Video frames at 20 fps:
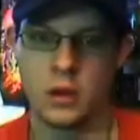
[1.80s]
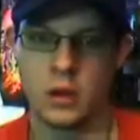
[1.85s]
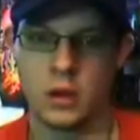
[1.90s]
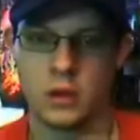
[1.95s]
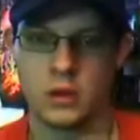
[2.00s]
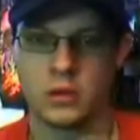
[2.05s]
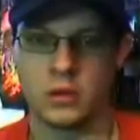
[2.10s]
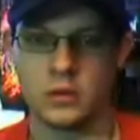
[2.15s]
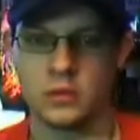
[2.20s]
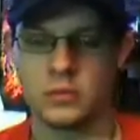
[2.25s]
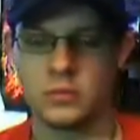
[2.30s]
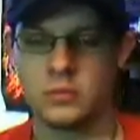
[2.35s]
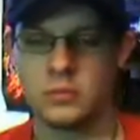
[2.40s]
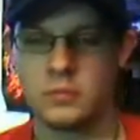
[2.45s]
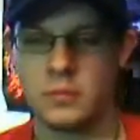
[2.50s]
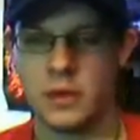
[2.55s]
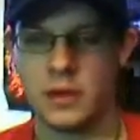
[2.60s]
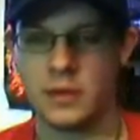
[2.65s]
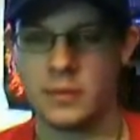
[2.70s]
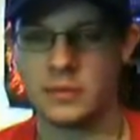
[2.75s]
Hello,
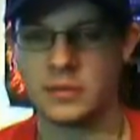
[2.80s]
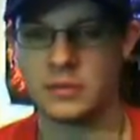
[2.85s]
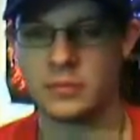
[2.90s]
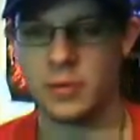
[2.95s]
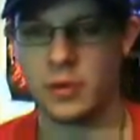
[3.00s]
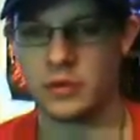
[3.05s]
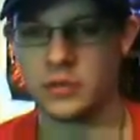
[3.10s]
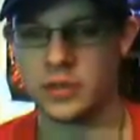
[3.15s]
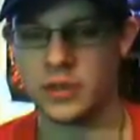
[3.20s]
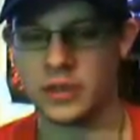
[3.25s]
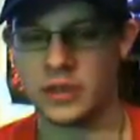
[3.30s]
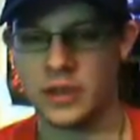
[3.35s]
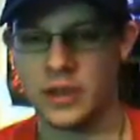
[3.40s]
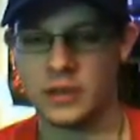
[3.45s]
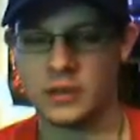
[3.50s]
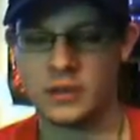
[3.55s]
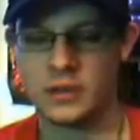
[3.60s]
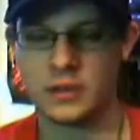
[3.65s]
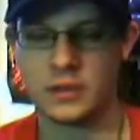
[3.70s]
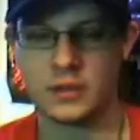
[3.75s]
my name is
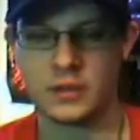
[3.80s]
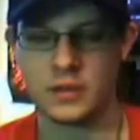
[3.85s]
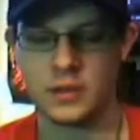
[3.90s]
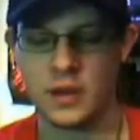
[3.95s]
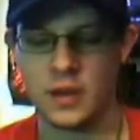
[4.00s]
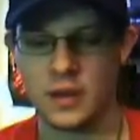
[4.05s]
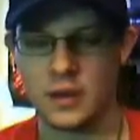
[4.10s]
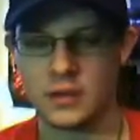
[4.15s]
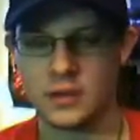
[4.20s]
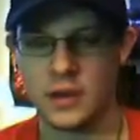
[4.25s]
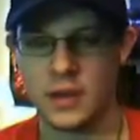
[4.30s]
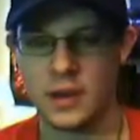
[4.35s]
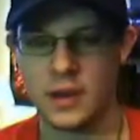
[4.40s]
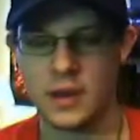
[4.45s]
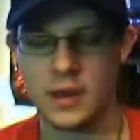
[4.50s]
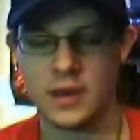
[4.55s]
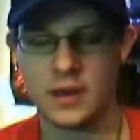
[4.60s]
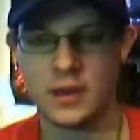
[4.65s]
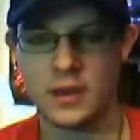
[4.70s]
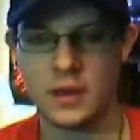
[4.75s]
projectink, and
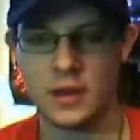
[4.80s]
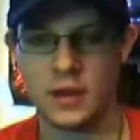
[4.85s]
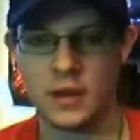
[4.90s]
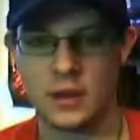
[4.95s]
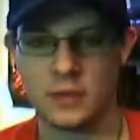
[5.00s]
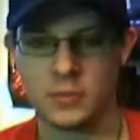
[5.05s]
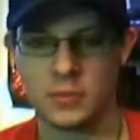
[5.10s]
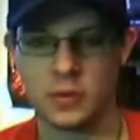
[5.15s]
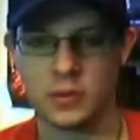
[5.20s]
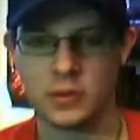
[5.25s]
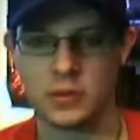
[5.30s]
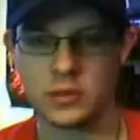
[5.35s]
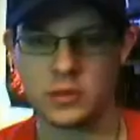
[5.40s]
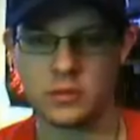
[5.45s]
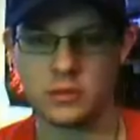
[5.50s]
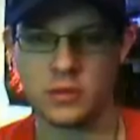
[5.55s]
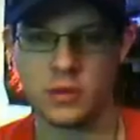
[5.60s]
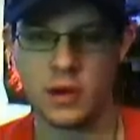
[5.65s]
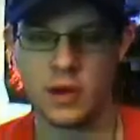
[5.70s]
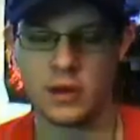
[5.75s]
today I'm going to
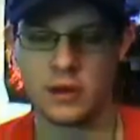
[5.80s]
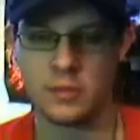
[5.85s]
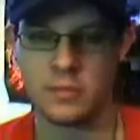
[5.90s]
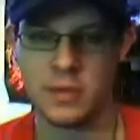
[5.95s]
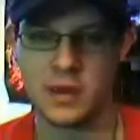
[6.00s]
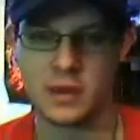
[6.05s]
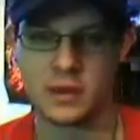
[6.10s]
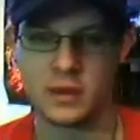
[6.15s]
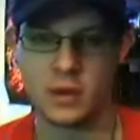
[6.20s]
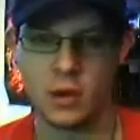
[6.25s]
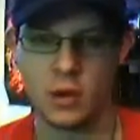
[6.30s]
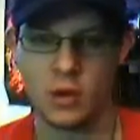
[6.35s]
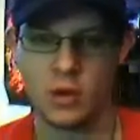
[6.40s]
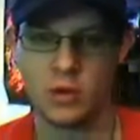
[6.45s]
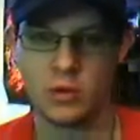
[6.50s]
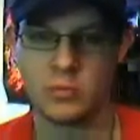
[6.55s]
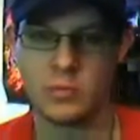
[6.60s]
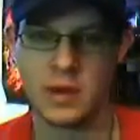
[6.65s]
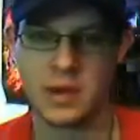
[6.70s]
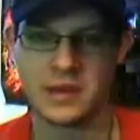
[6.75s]
show you how to make a
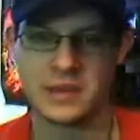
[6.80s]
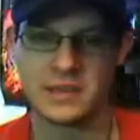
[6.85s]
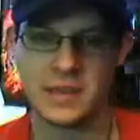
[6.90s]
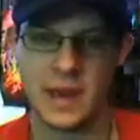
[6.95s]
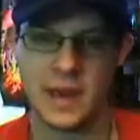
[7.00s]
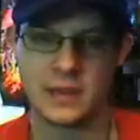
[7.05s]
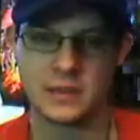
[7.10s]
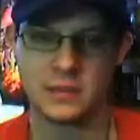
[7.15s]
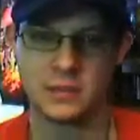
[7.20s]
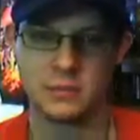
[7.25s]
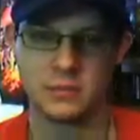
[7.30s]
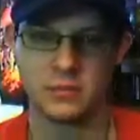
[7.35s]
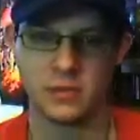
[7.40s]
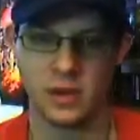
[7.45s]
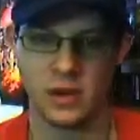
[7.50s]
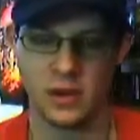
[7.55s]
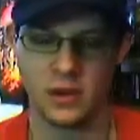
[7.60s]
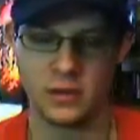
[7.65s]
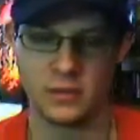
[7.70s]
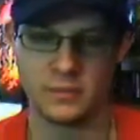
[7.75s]
homemade tattoo
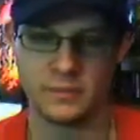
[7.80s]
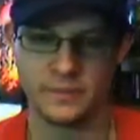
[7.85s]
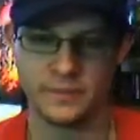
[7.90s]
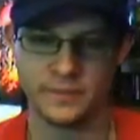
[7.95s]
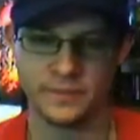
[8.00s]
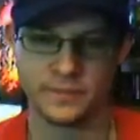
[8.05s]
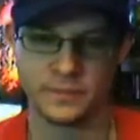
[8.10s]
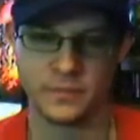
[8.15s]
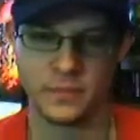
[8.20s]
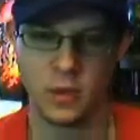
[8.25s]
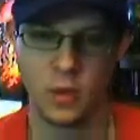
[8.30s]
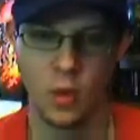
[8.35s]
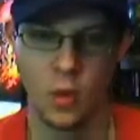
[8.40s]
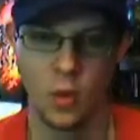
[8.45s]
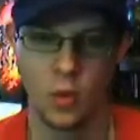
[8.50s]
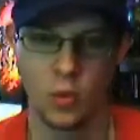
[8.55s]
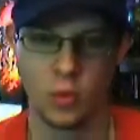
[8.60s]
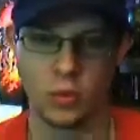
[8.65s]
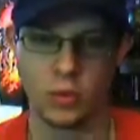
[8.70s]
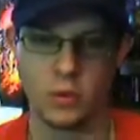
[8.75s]
gun
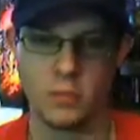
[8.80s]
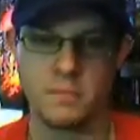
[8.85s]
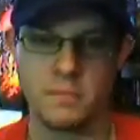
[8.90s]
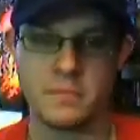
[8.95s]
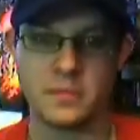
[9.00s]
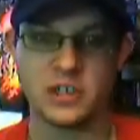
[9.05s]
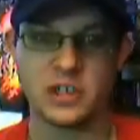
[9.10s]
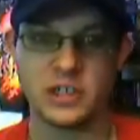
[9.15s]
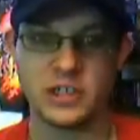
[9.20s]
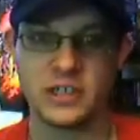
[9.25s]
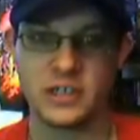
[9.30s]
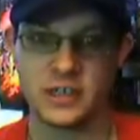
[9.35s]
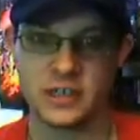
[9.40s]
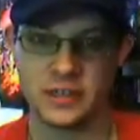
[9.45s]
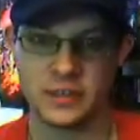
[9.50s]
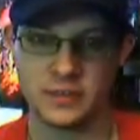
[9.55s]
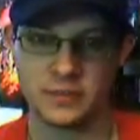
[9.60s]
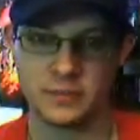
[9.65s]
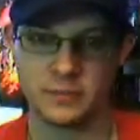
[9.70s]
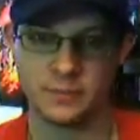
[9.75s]
or
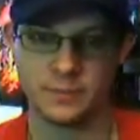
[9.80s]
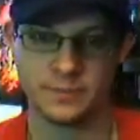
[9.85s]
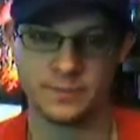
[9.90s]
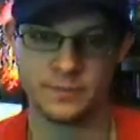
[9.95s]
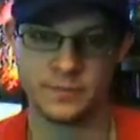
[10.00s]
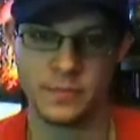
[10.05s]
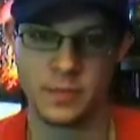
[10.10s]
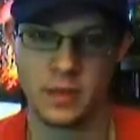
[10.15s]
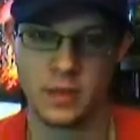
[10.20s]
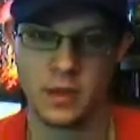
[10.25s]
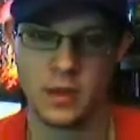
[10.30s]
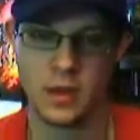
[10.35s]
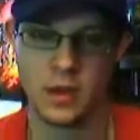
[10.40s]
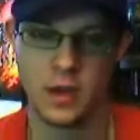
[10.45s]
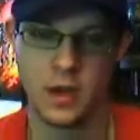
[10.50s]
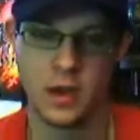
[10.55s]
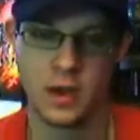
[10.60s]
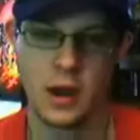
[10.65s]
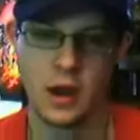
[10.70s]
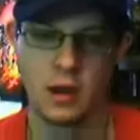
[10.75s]
machine.
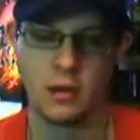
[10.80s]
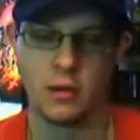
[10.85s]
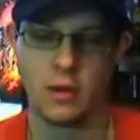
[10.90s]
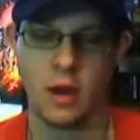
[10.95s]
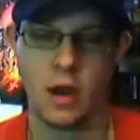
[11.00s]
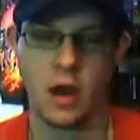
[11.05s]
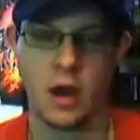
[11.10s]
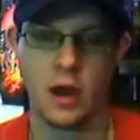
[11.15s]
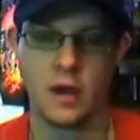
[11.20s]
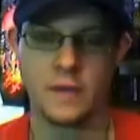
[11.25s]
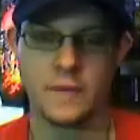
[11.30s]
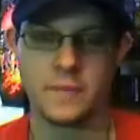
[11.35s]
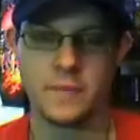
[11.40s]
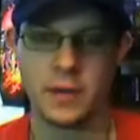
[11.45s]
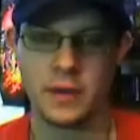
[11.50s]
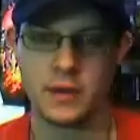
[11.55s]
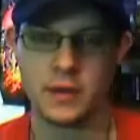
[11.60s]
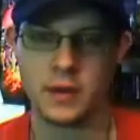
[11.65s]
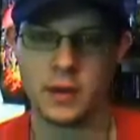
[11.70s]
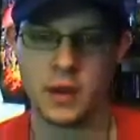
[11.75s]
Now, I've
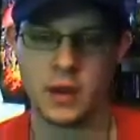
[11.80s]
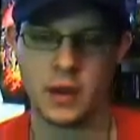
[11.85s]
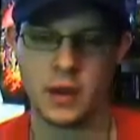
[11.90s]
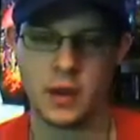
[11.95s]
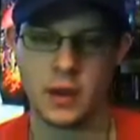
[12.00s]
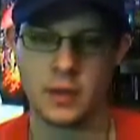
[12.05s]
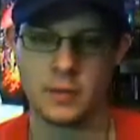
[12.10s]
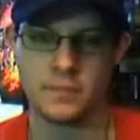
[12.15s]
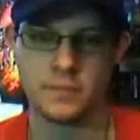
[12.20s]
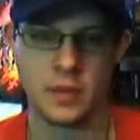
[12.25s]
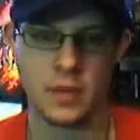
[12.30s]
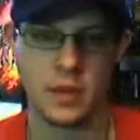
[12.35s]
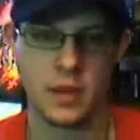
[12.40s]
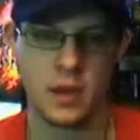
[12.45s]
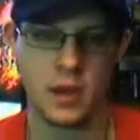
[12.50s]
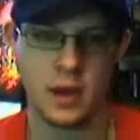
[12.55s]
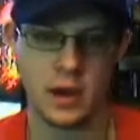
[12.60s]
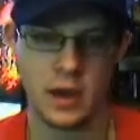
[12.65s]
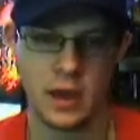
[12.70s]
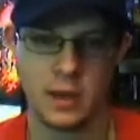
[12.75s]
been an
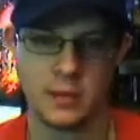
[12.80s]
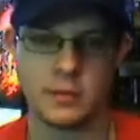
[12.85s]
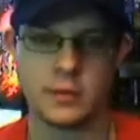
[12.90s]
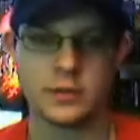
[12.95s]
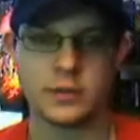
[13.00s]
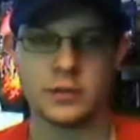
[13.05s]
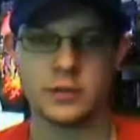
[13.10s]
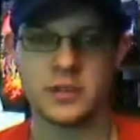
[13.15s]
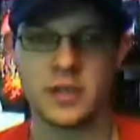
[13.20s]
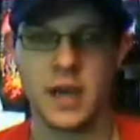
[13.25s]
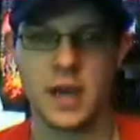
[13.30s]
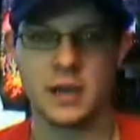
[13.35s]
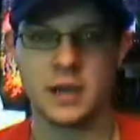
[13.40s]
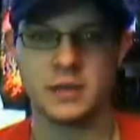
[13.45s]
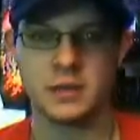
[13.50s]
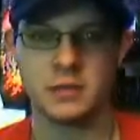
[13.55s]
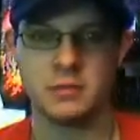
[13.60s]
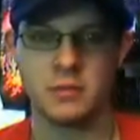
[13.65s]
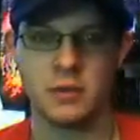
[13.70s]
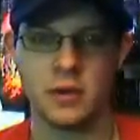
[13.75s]
amateur
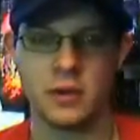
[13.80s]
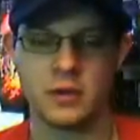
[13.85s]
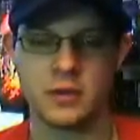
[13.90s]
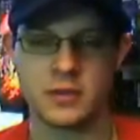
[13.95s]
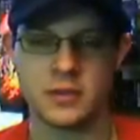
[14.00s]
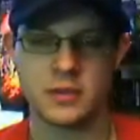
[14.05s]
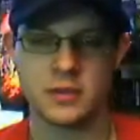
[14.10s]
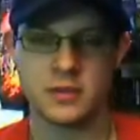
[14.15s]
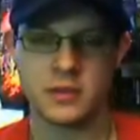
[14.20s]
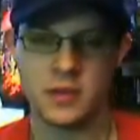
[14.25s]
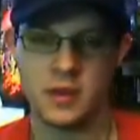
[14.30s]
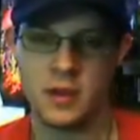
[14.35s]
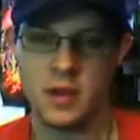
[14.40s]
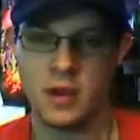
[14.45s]
tattoo artist